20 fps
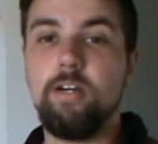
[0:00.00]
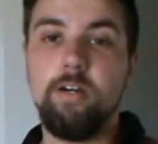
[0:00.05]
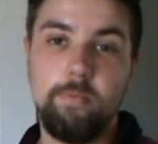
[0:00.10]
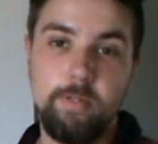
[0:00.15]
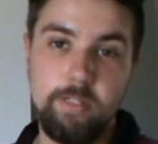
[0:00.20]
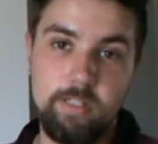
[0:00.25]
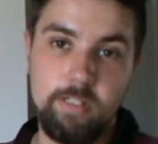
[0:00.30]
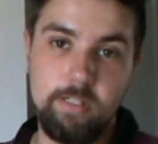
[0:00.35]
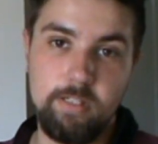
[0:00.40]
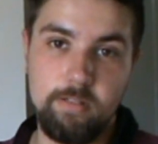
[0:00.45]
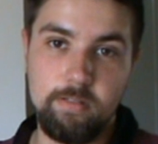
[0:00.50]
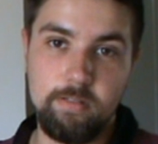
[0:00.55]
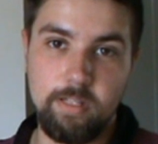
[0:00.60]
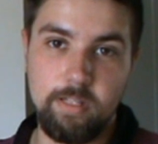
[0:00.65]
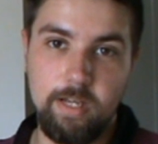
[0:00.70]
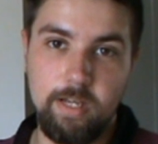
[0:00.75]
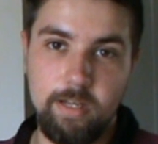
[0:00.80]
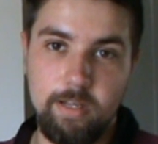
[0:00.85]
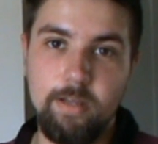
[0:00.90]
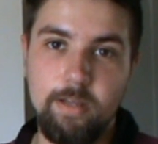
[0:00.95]
Can't wait to use
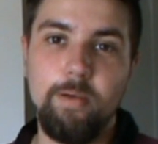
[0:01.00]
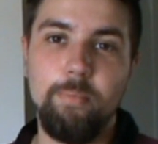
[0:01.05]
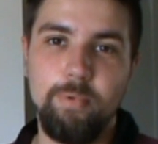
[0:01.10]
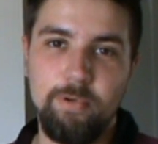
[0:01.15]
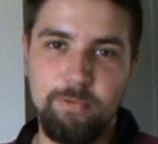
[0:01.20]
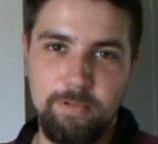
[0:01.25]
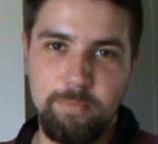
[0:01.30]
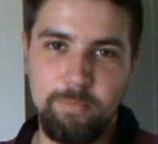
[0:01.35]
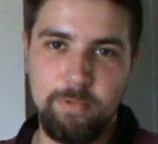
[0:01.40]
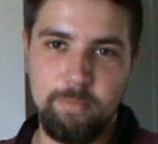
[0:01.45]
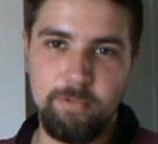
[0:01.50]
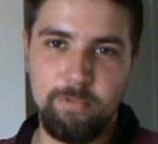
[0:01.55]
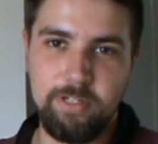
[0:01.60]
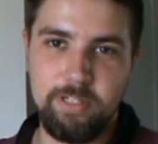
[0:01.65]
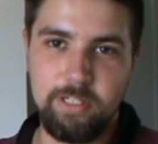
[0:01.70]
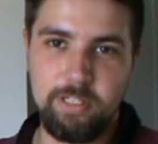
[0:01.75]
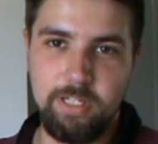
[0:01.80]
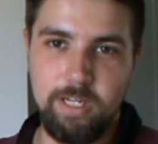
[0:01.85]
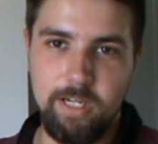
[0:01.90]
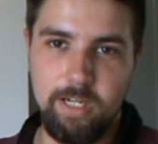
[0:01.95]
that. I'm building my
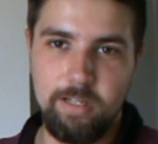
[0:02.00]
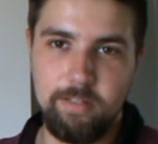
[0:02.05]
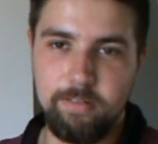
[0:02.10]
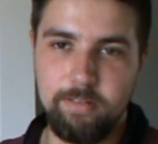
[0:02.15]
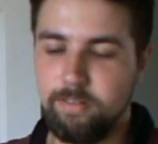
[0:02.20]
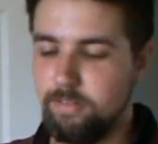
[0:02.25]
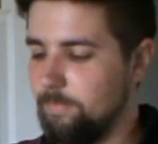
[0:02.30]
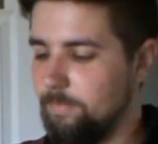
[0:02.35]
British kit.